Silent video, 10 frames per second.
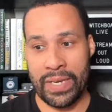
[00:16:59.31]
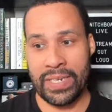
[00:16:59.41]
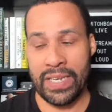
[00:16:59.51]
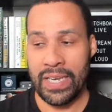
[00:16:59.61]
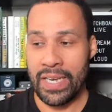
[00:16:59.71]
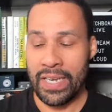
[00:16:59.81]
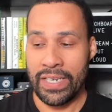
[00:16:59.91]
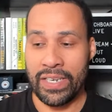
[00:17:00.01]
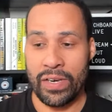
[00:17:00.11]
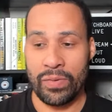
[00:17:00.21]
But,
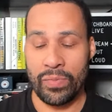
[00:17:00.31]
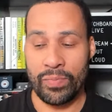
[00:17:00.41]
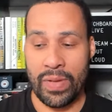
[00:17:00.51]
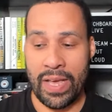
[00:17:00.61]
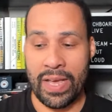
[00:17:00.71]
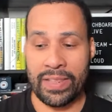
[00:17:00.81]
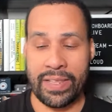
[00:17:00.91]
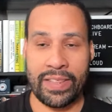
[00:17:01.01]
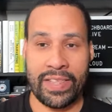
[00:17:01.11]
I